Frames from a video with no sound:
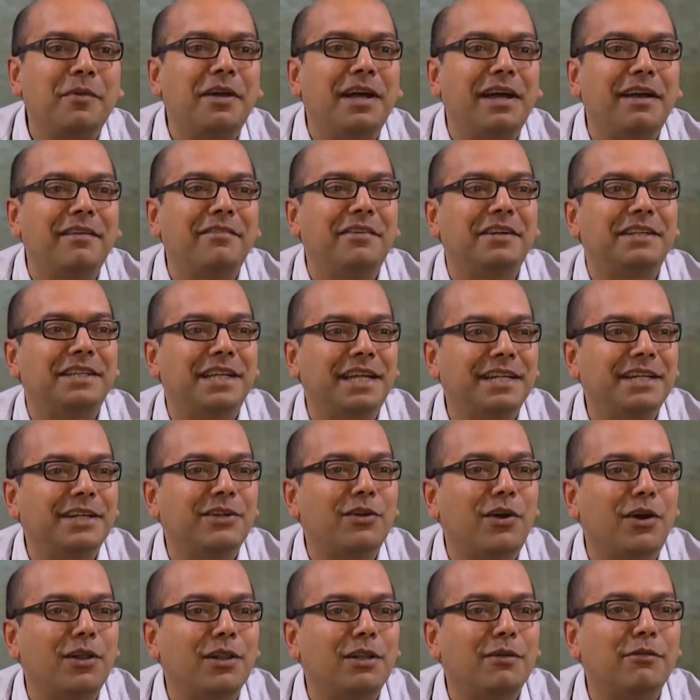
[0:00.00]
I've attended
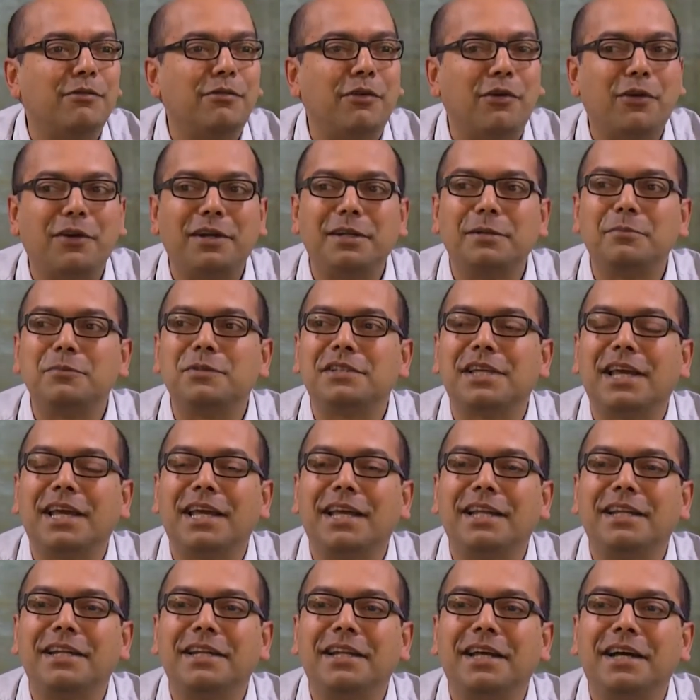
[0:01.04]
all the forums,
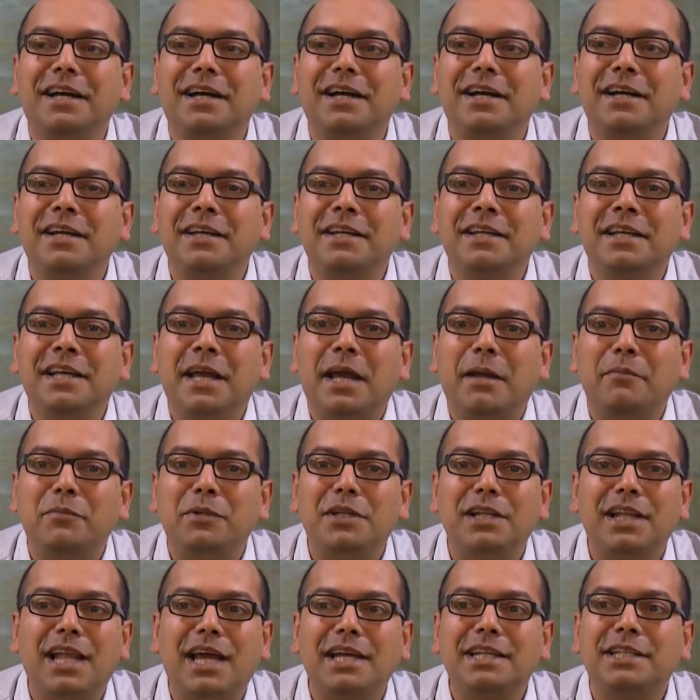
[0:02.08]
and I'm
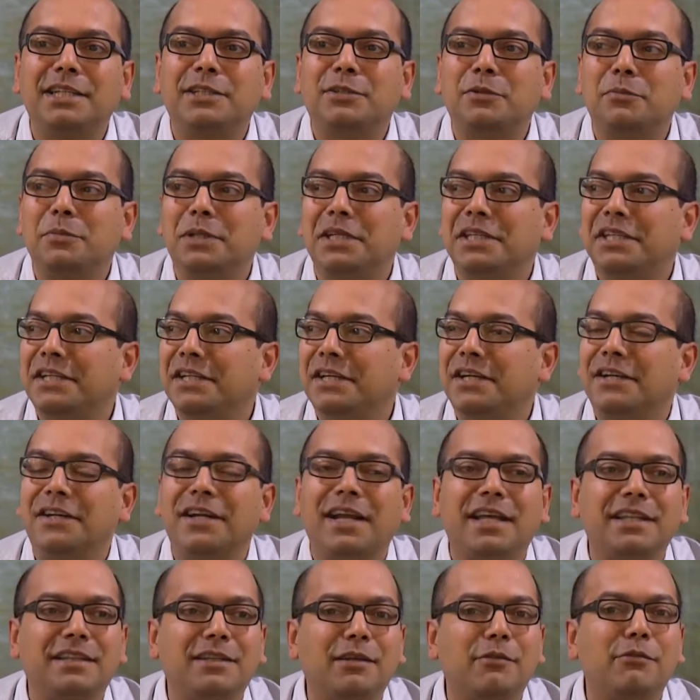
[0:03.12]
delighted to be here
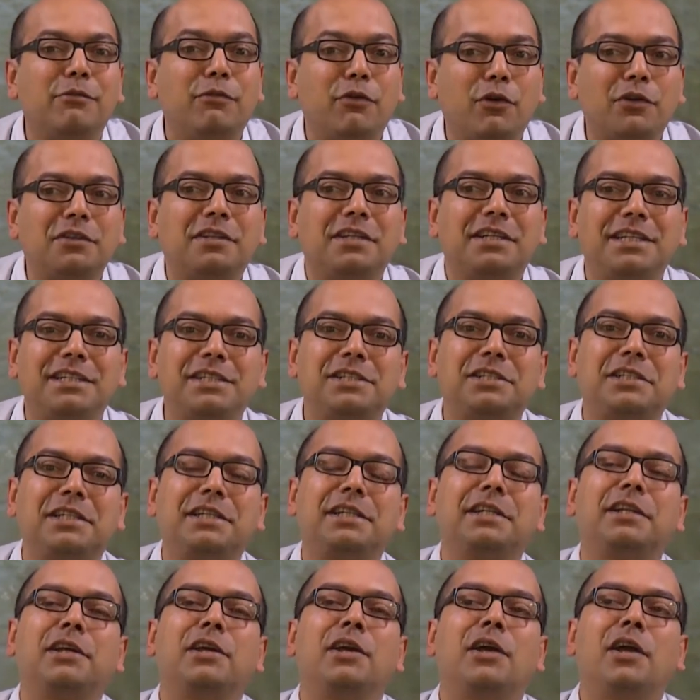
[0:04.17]
at the 4th
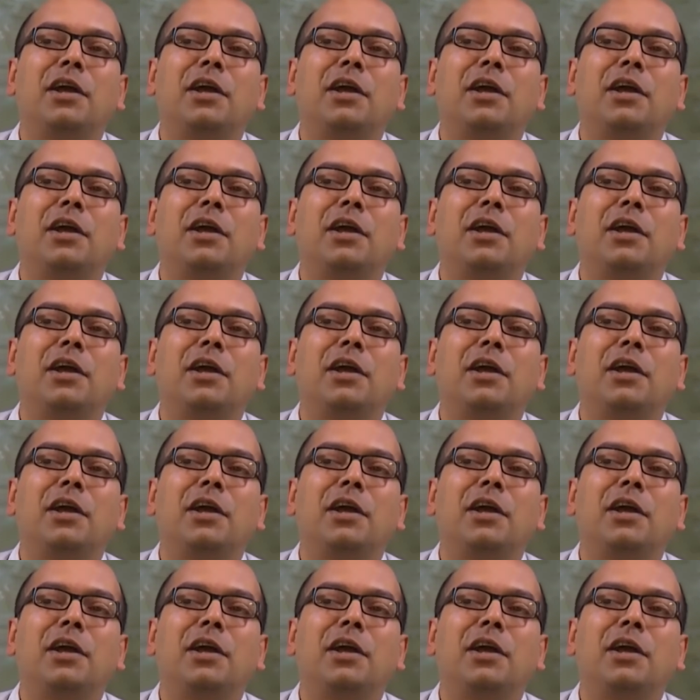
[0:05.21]
edition